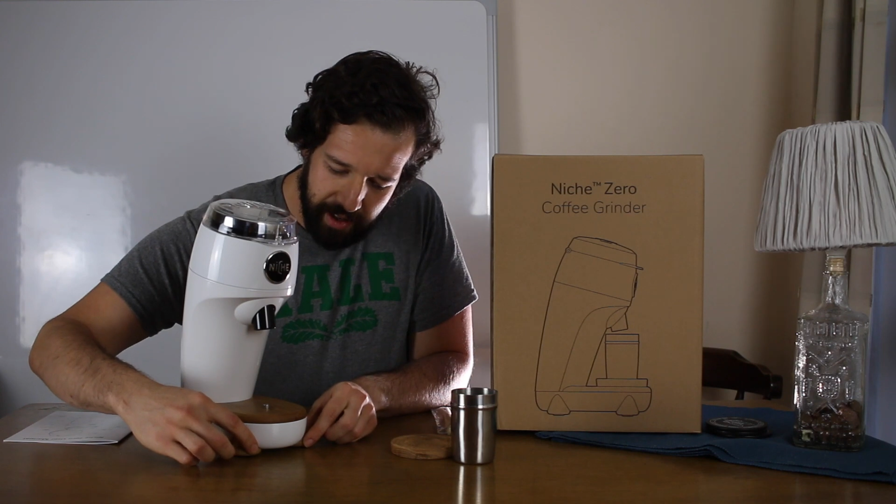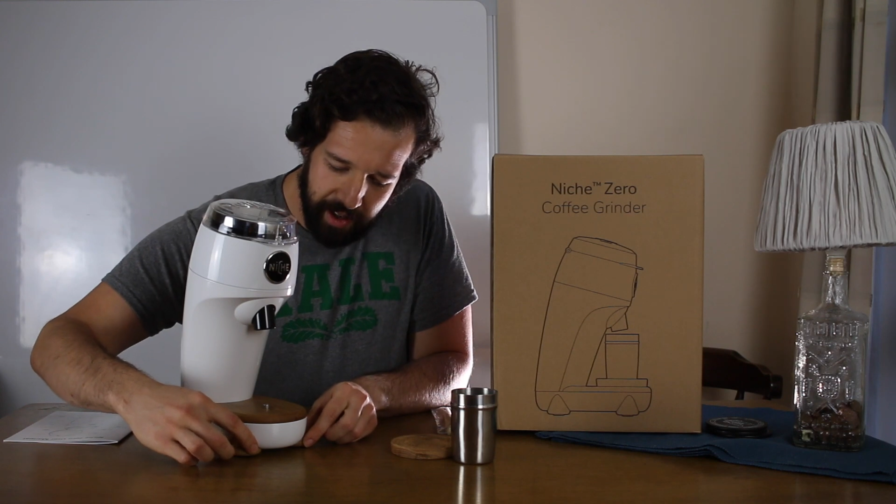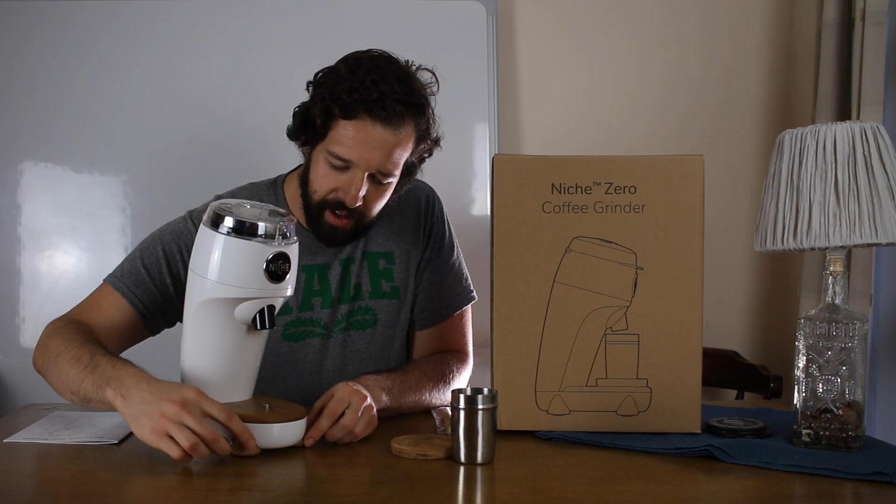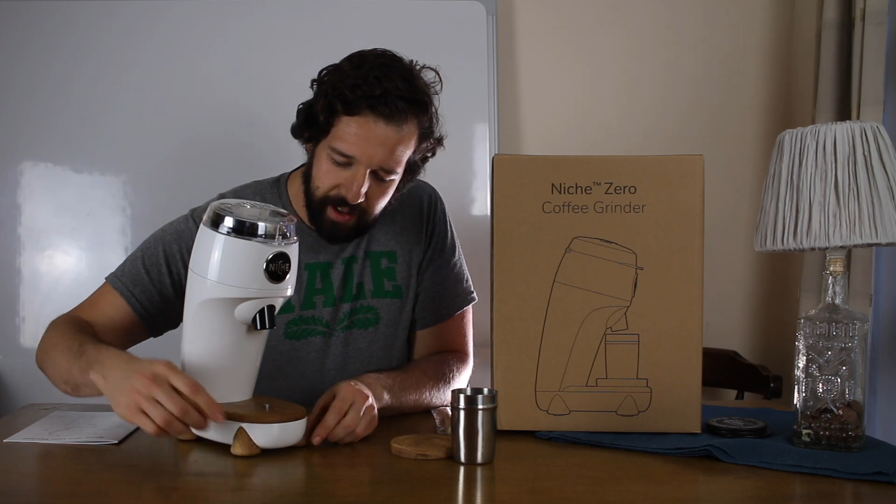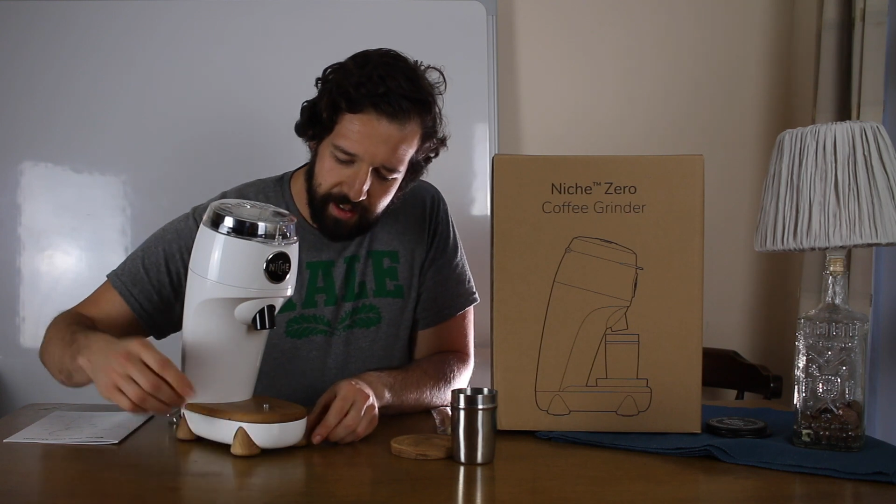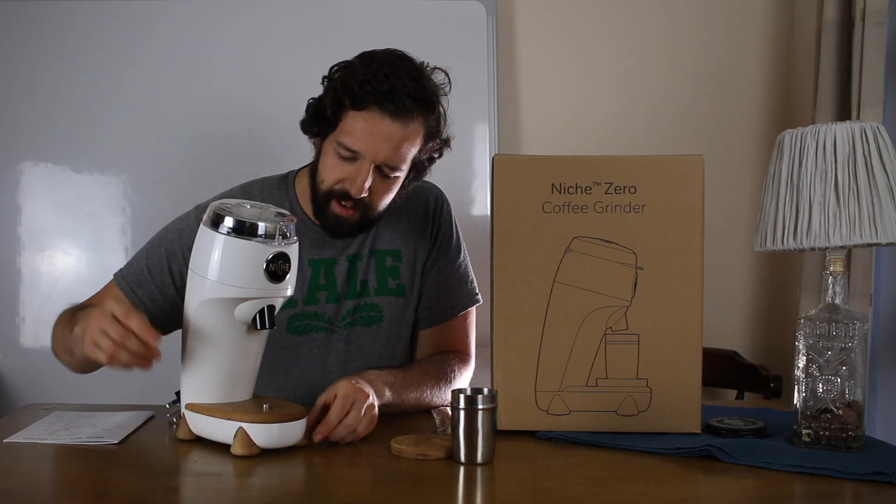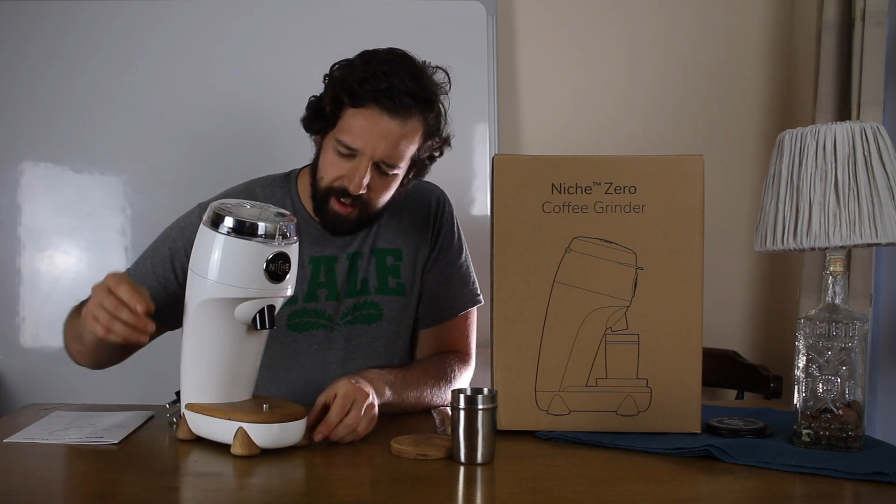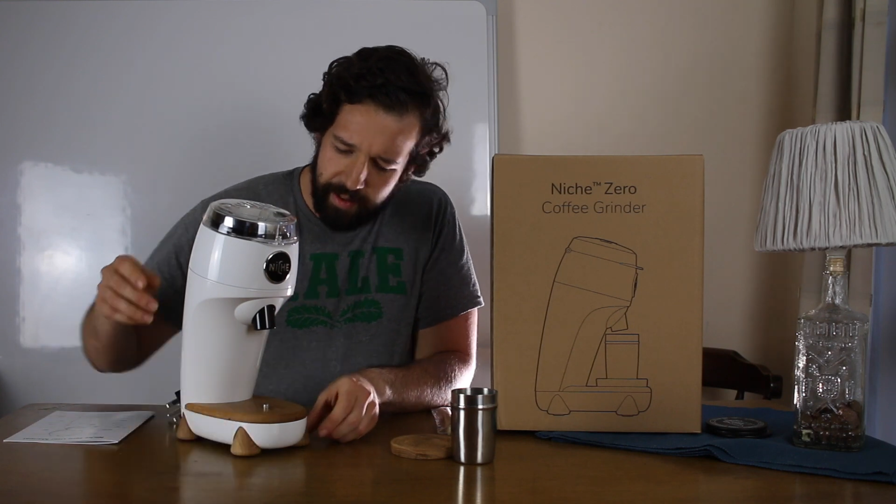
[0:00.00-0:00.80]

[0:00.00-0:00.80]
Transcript: And